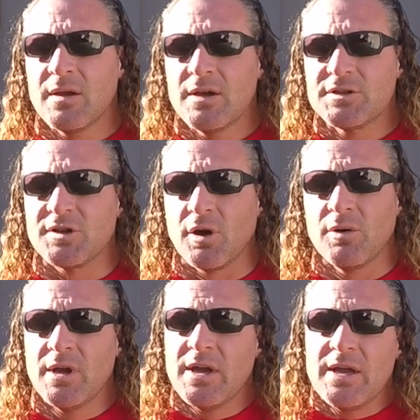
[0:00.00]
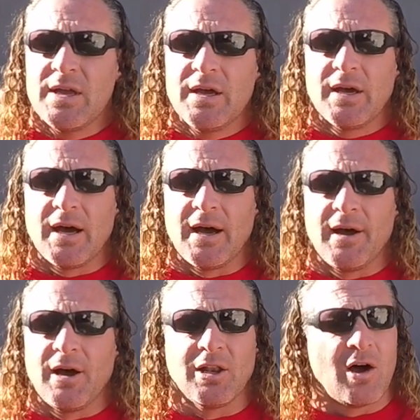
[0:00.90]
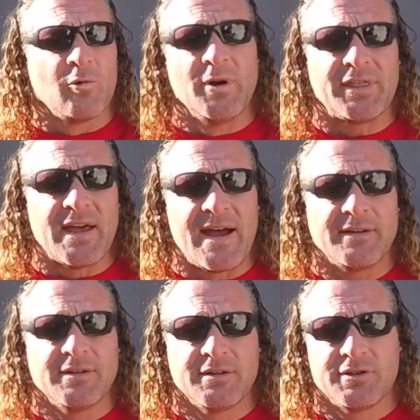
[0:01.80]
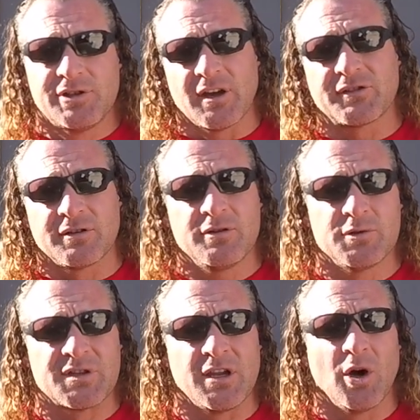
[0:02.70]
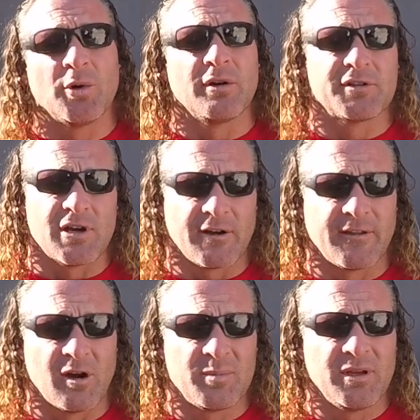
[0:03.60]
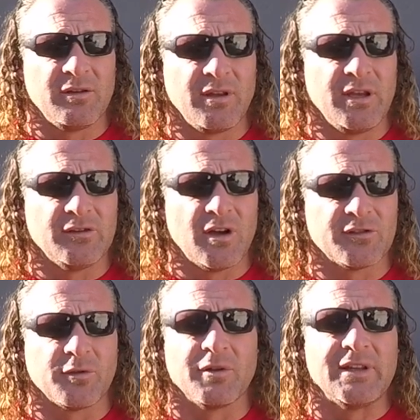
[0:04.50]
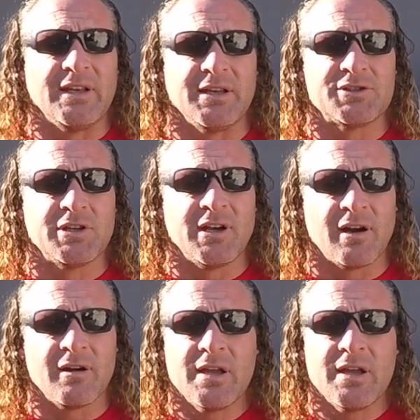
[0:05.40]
So along with that, Justin, who's the owner of Shock Therapy, he's also the lead engineer.